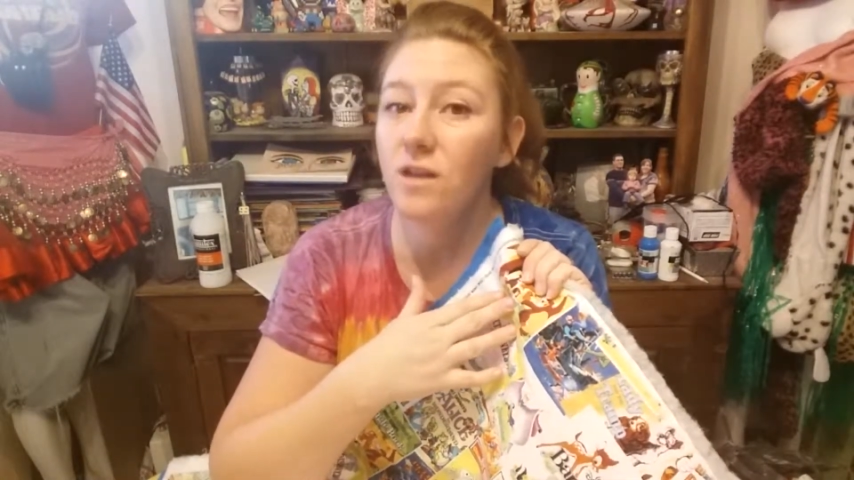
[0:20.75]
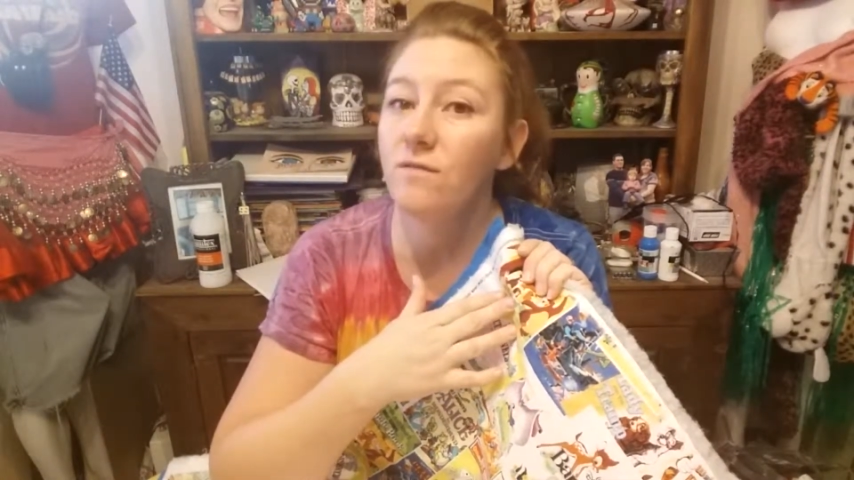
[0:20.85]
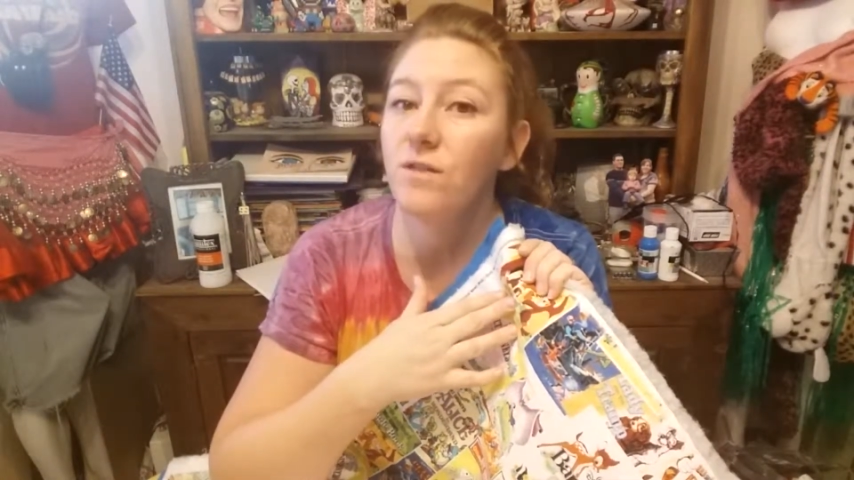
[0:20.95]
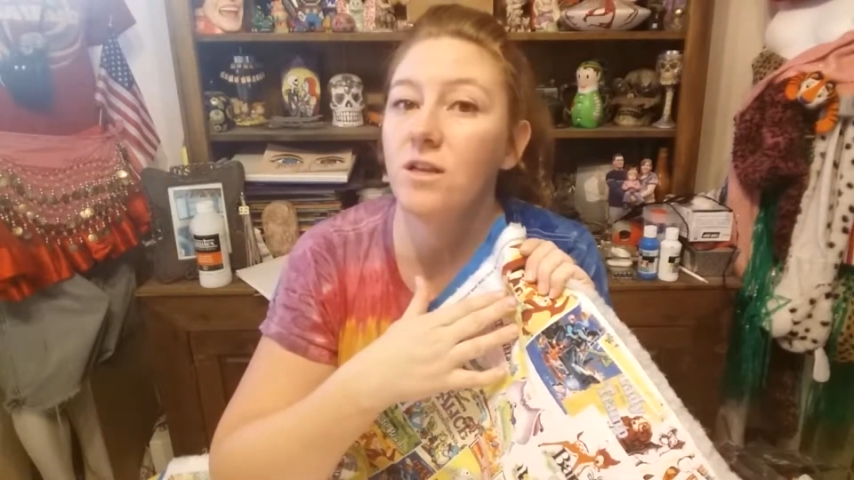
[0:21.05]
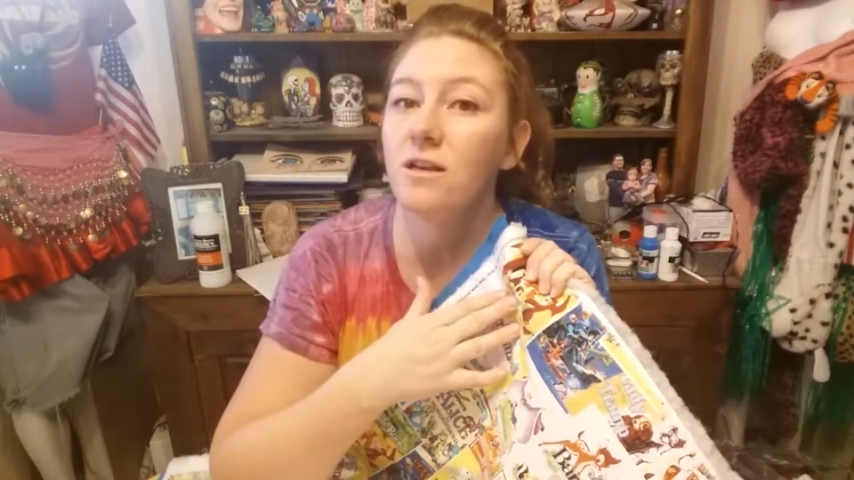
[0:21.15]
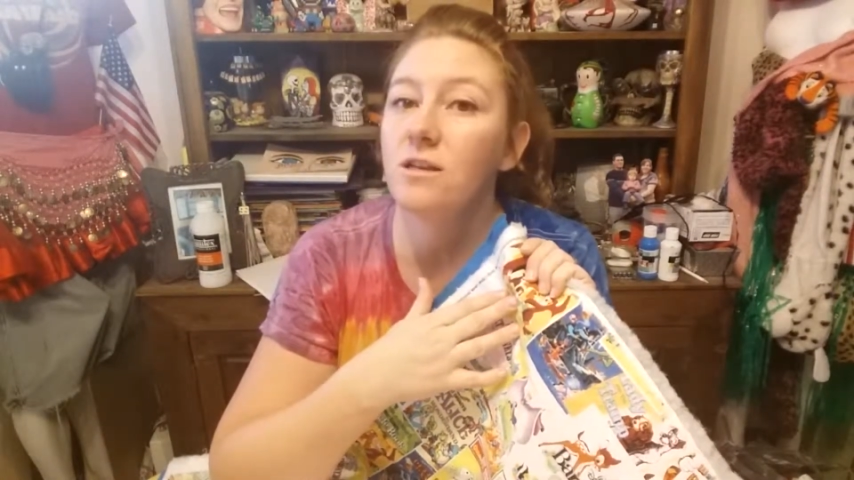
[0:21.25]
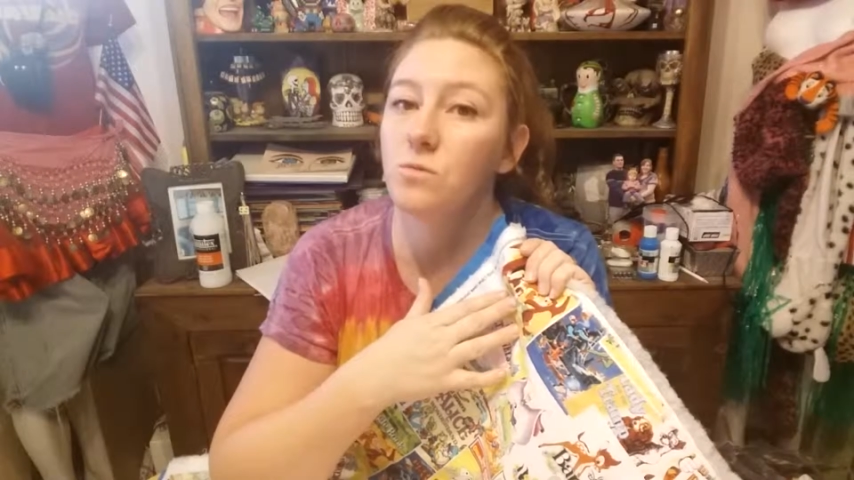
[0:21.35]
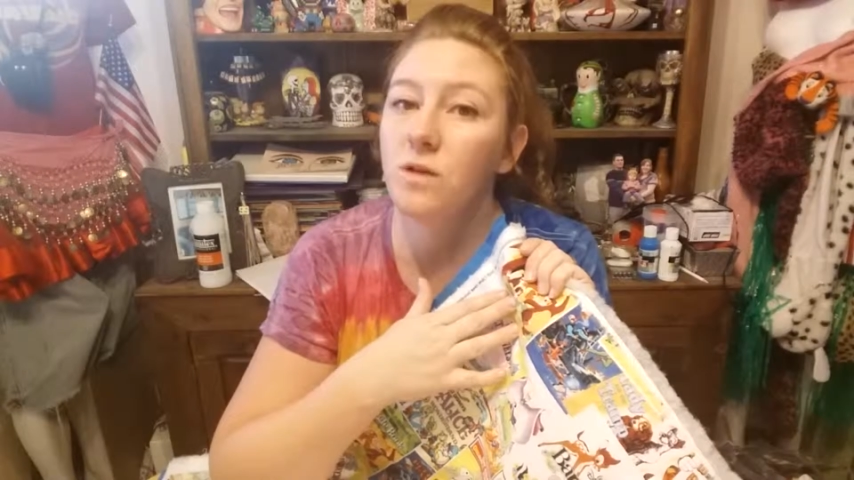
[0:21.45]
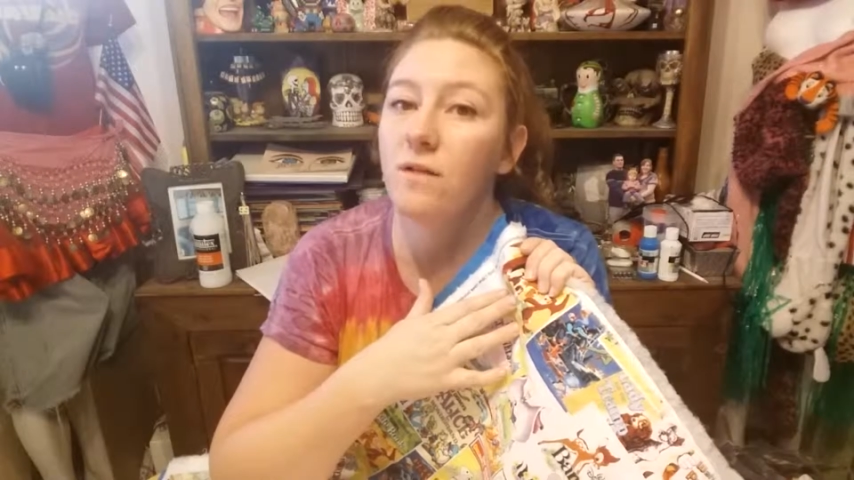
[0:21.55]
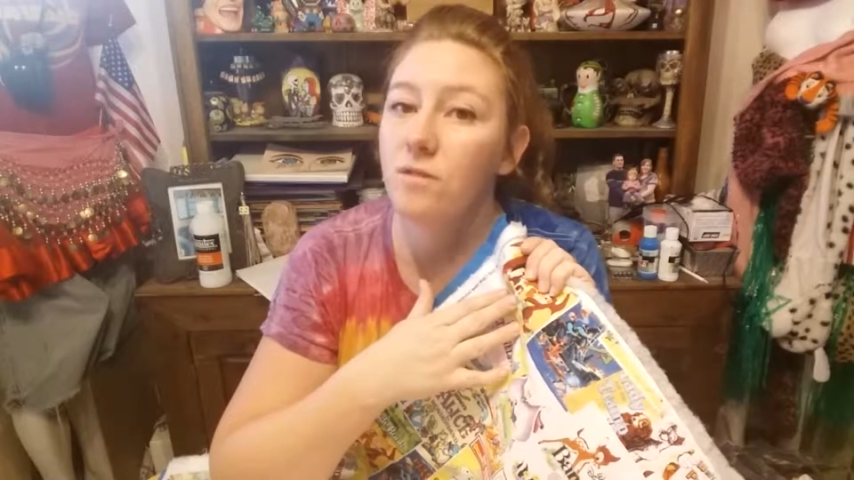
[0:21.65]
convenient because
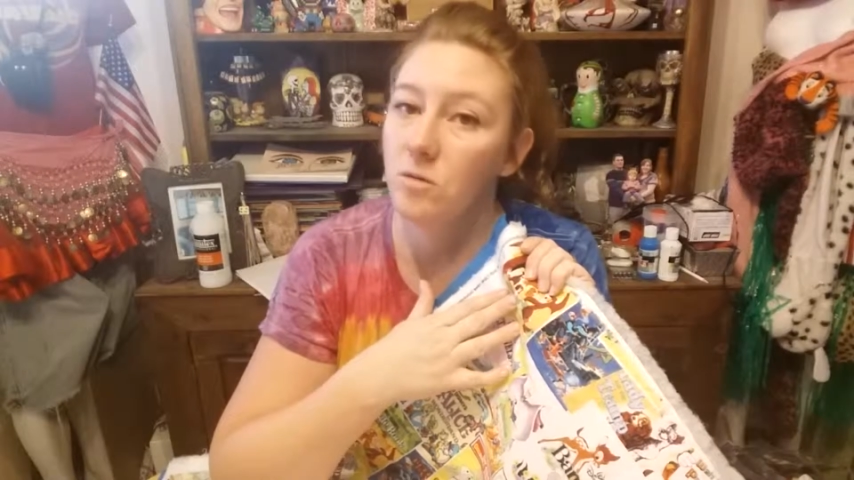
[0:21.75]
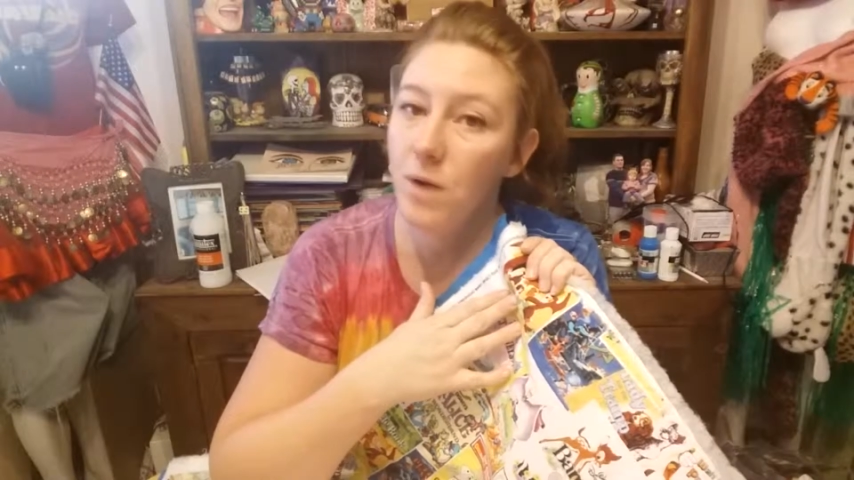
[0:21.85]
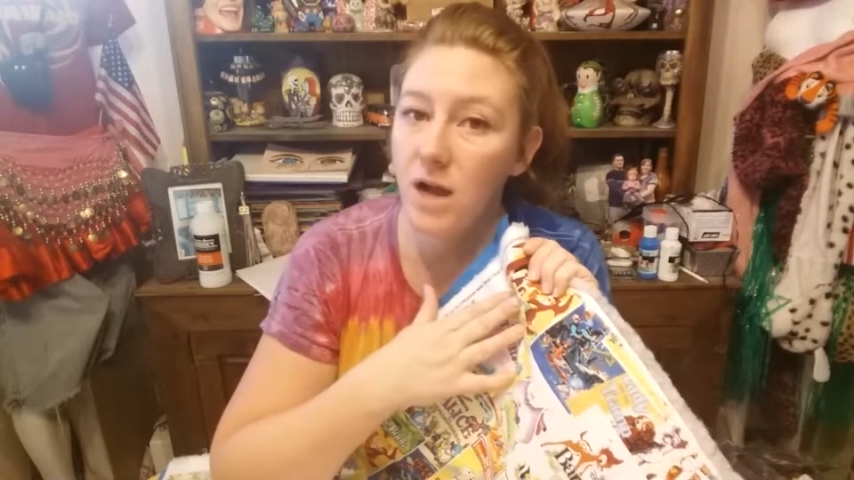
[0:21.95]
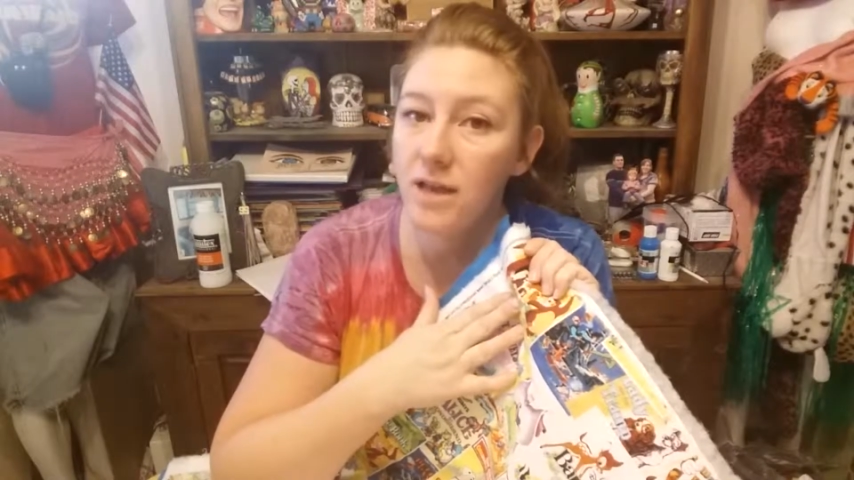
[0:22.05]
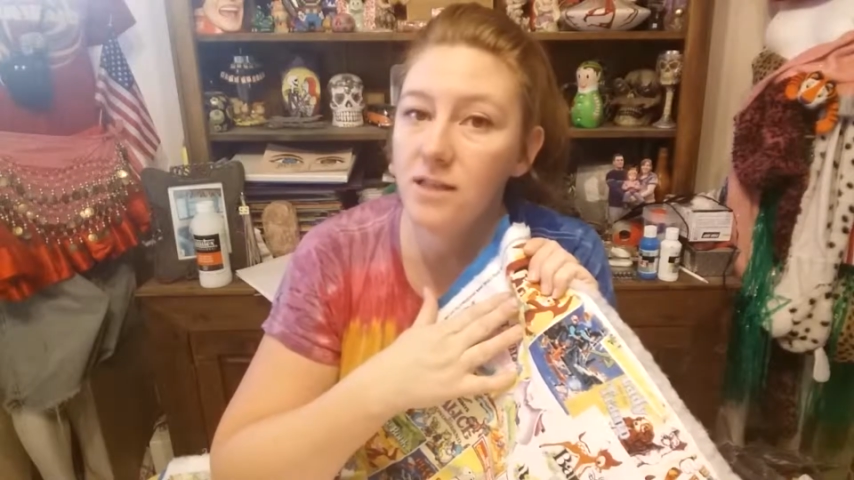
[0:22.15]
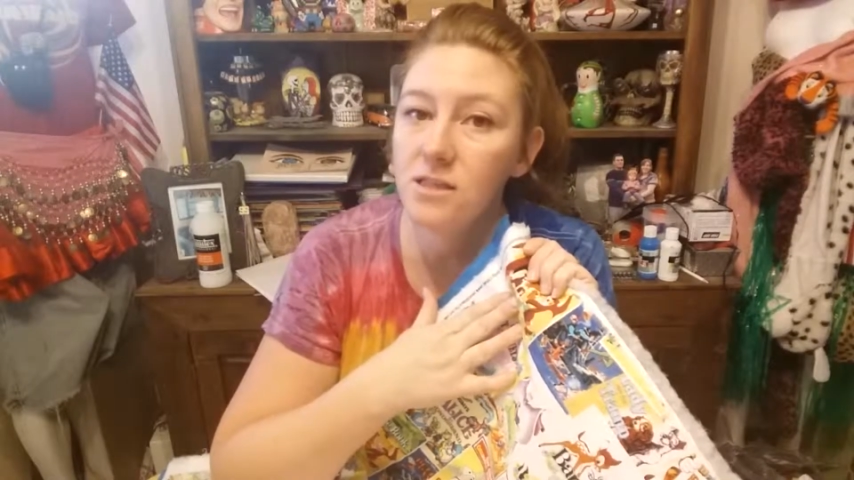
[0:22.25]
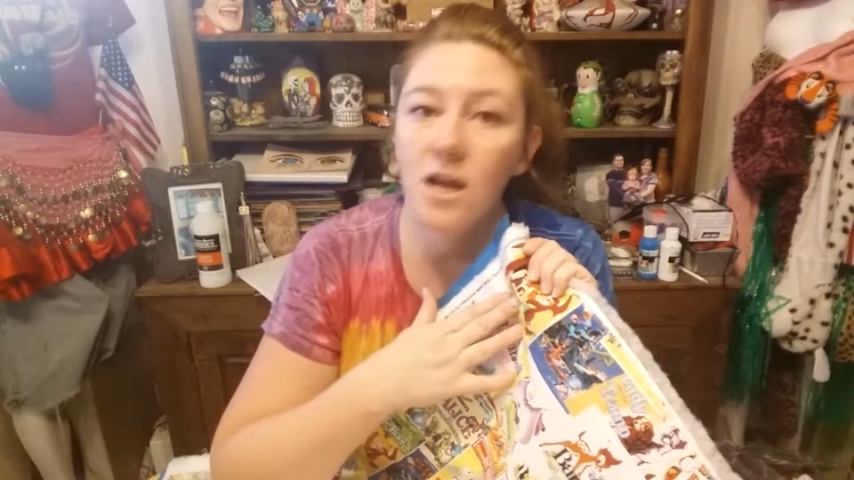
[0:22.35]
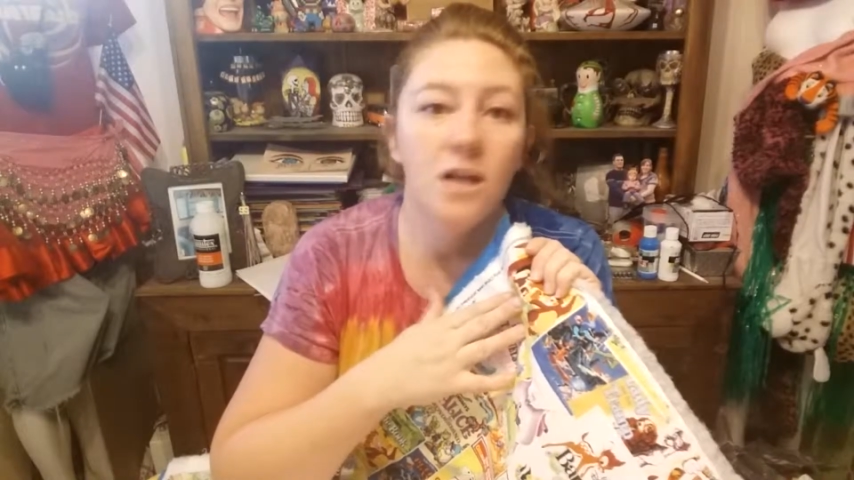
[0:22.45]
we're going to have little pockets